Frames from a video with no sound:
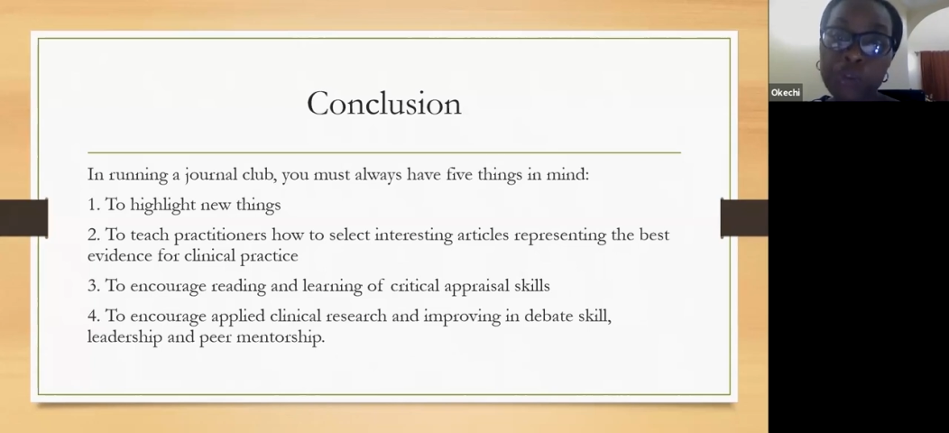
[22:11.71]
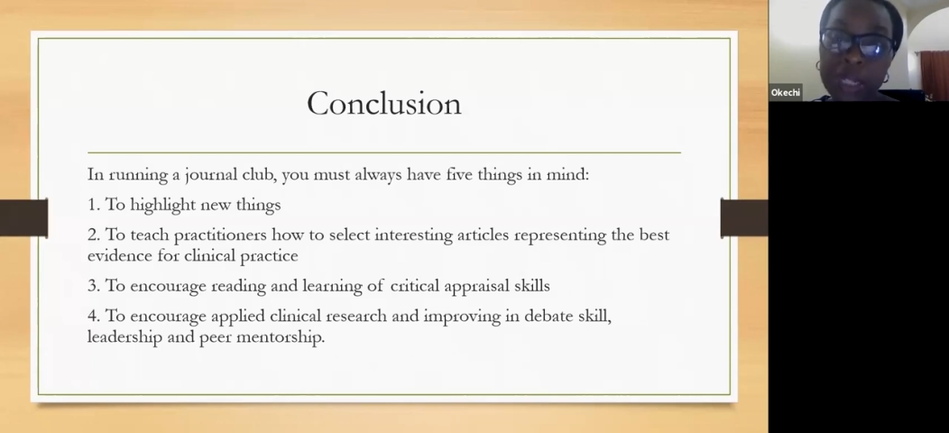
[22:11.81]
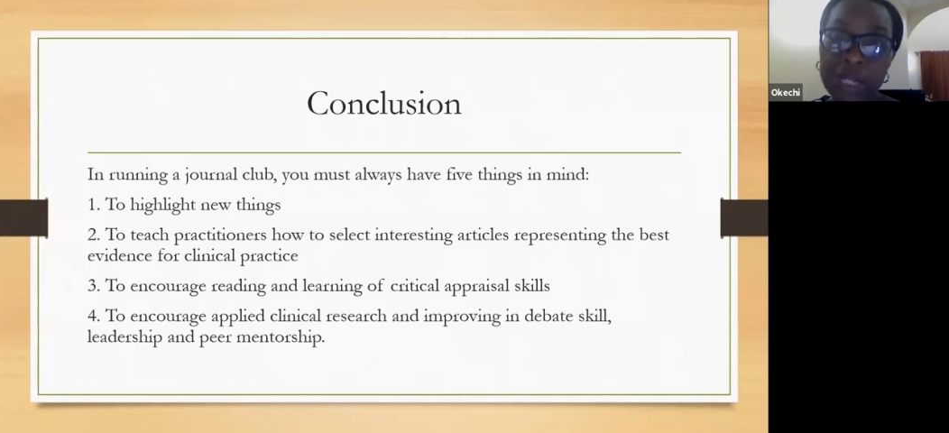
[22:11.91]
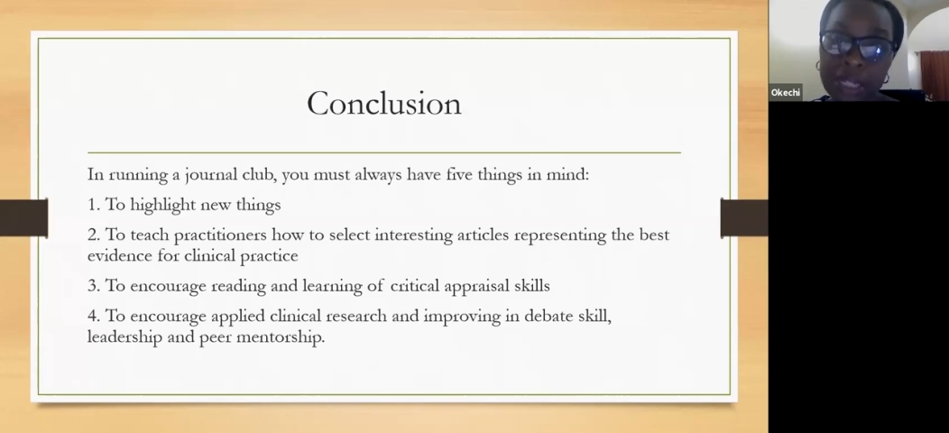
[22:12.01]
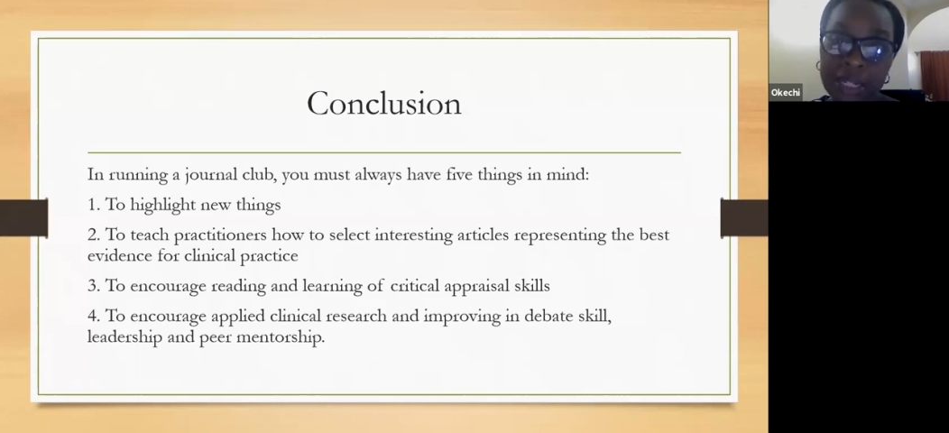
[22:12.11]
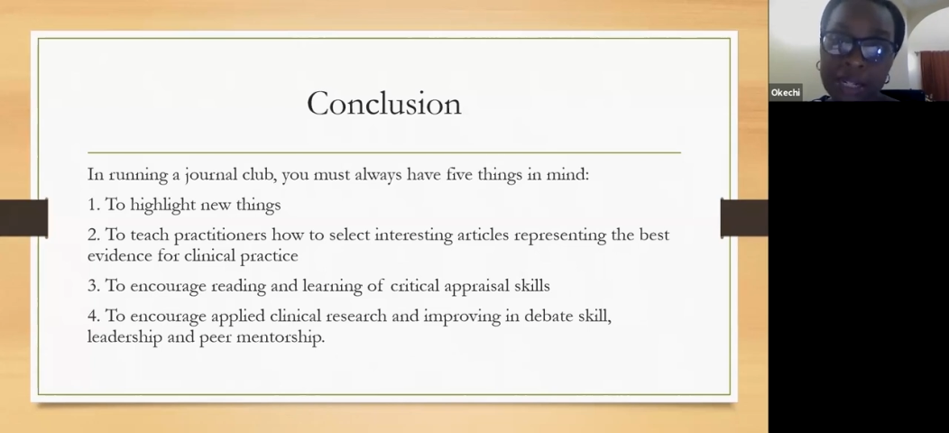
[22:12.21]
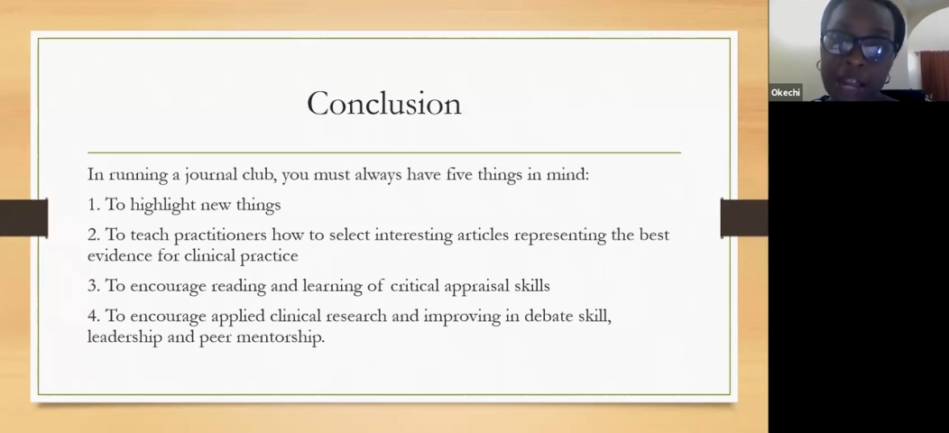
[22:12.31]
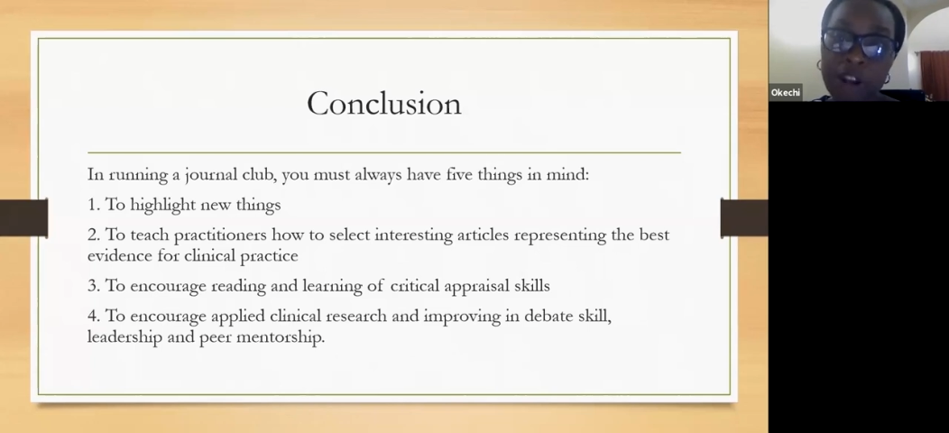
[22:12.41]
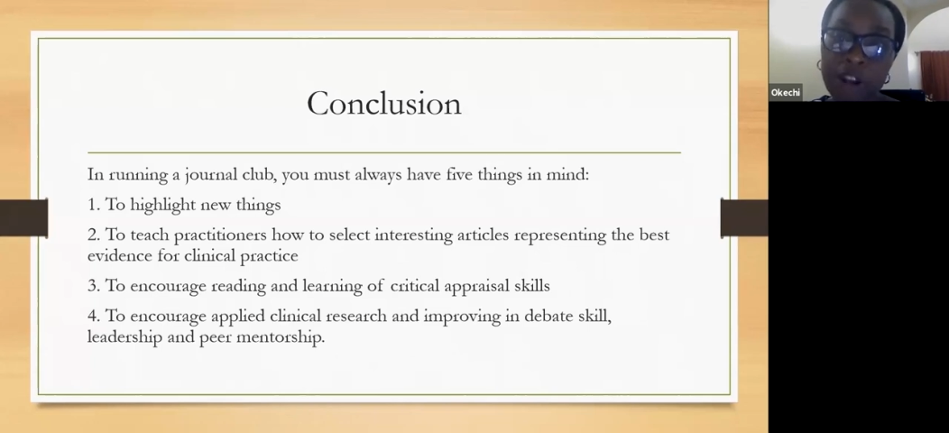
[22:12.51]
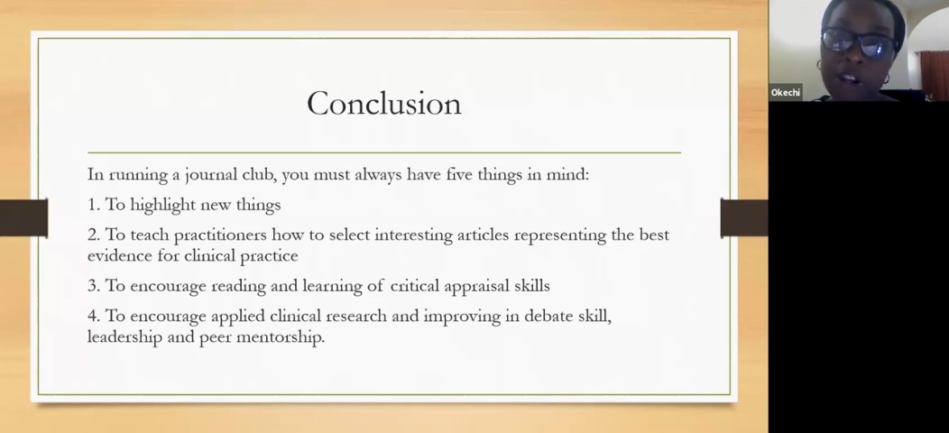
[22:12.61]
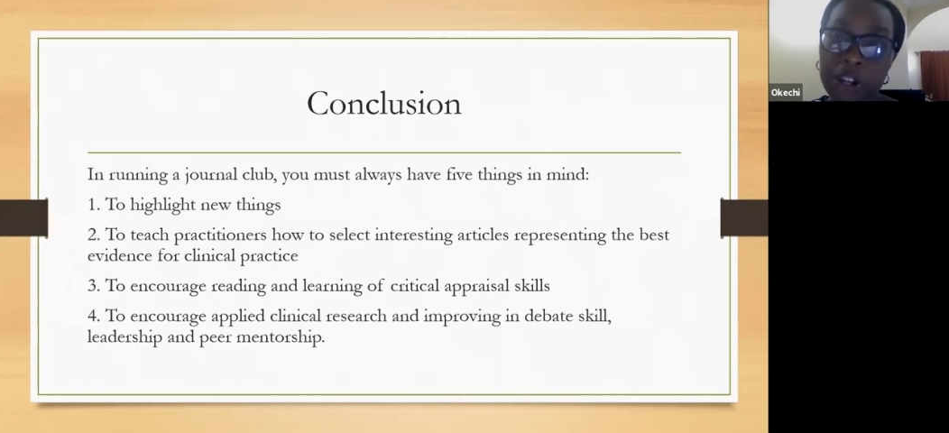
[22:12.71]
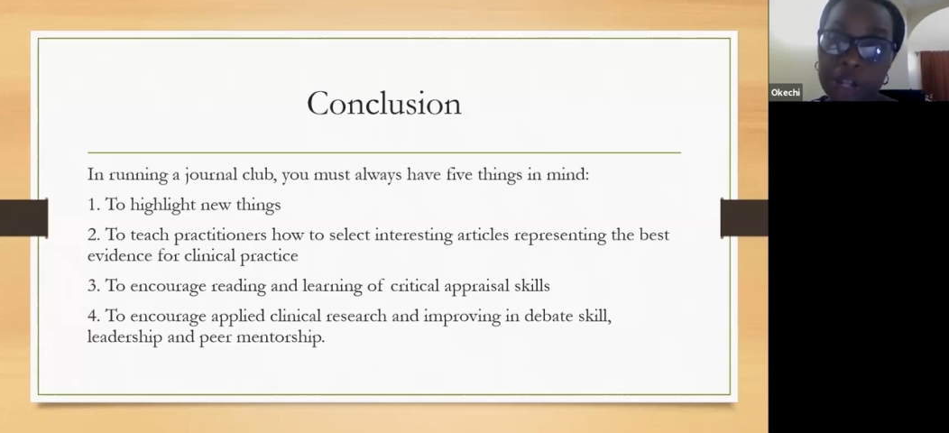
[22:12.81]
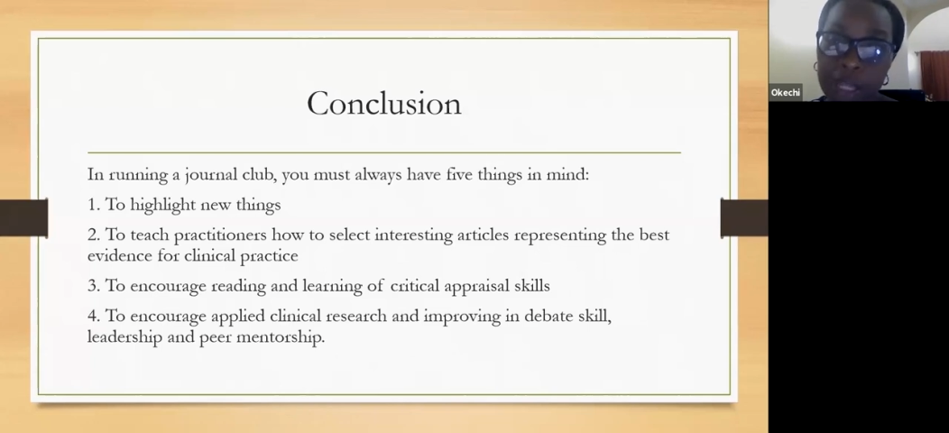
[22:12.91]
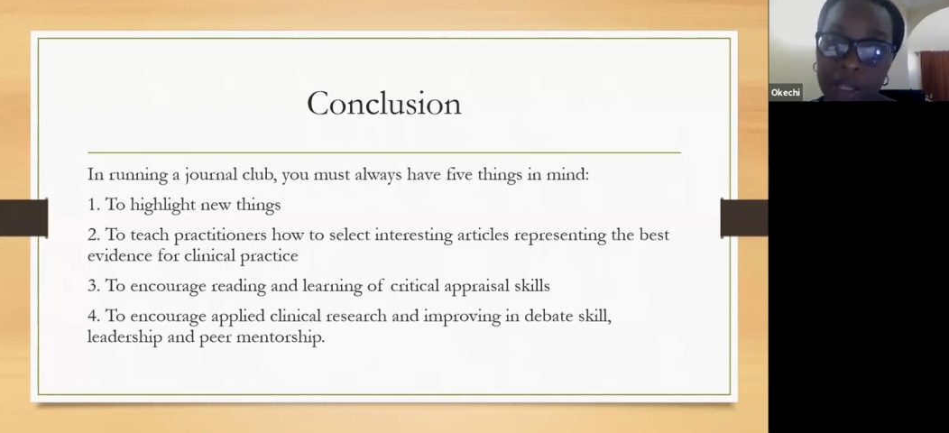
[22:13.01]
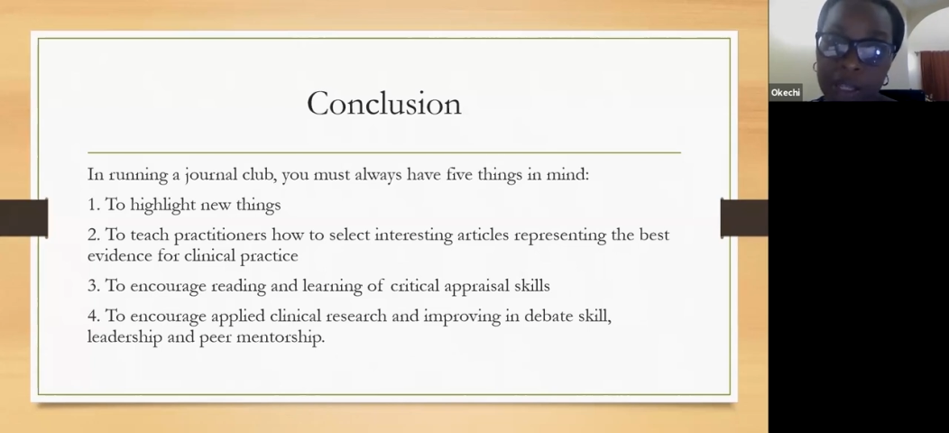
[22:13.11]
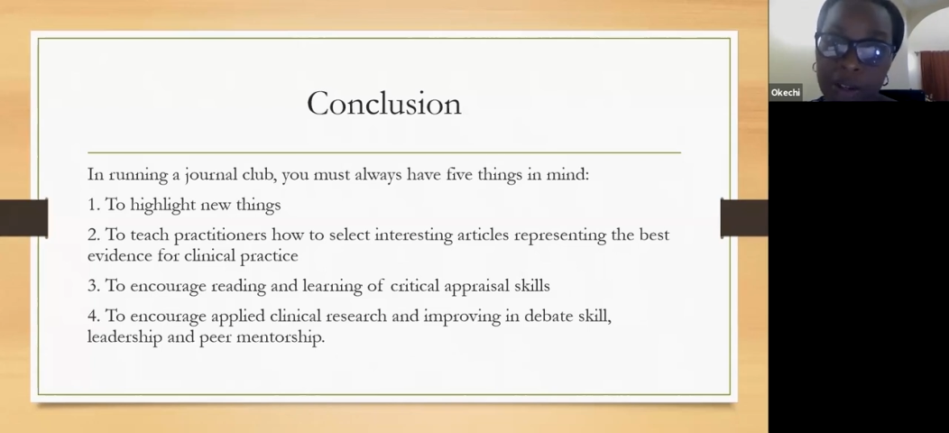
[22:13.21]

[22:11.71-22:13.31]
reading and learning